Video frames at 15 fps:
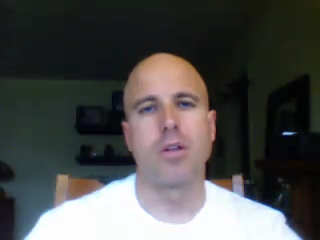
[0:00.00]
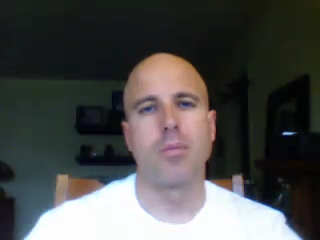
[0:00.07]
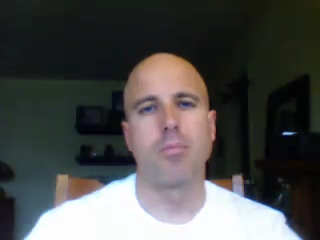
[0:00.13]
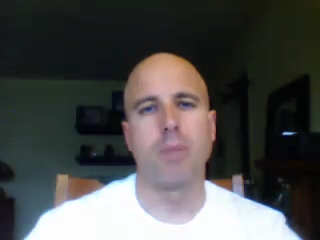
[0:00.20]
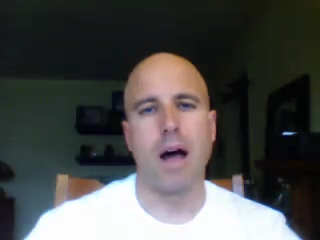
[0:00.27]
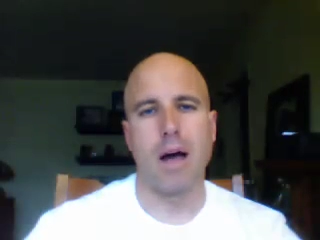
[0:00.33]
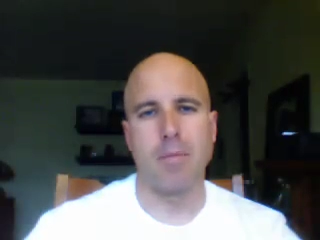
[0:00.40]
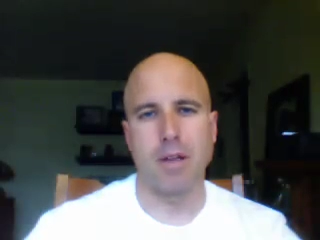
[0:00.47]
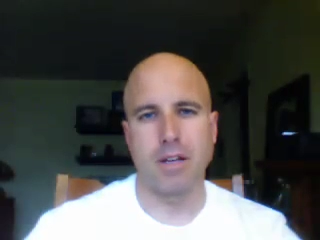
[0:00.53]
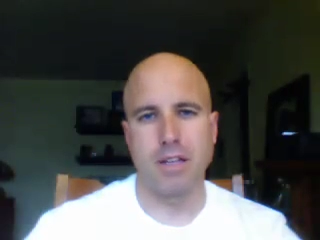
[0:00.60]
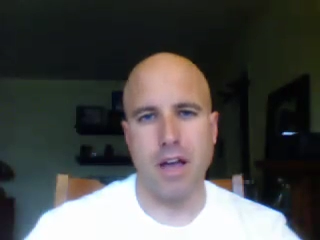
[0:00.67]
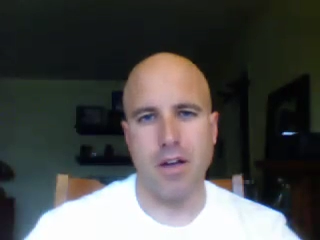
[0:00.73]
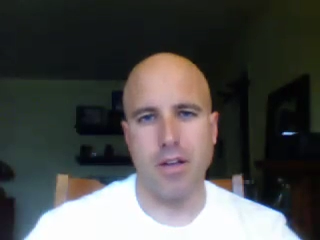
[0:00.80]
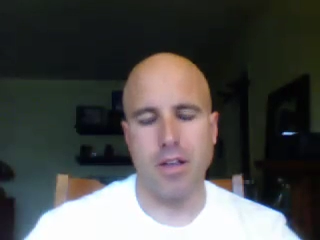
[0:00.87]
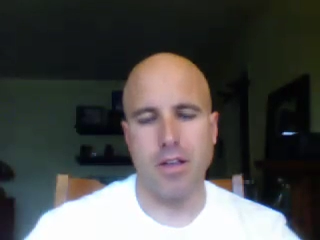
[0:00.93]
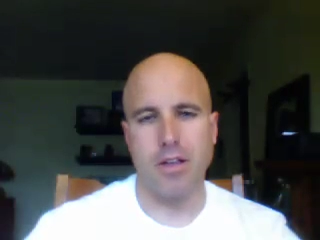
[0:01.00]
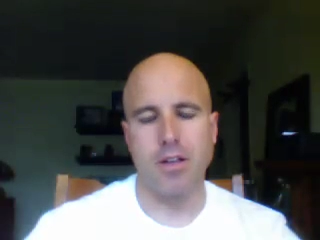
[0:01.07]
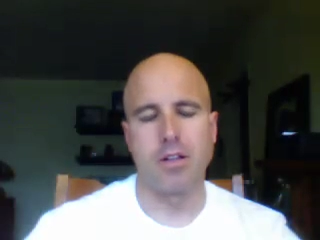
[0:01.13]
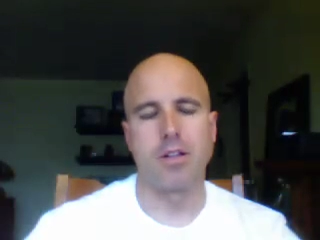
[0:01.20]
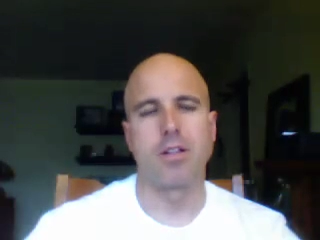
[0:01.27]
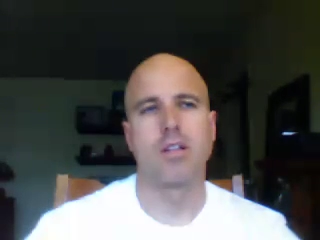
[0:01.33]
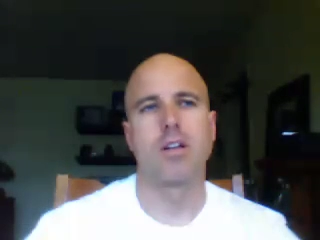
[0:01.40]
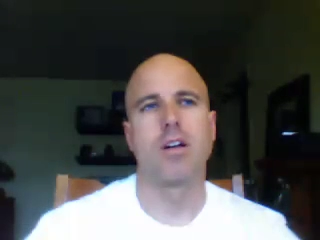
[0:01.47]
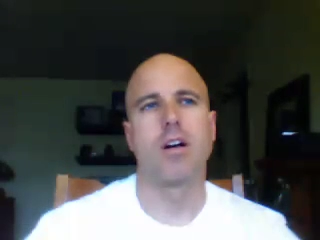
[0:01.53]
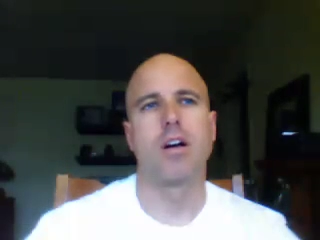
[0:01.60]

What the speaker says: bombing down a hill,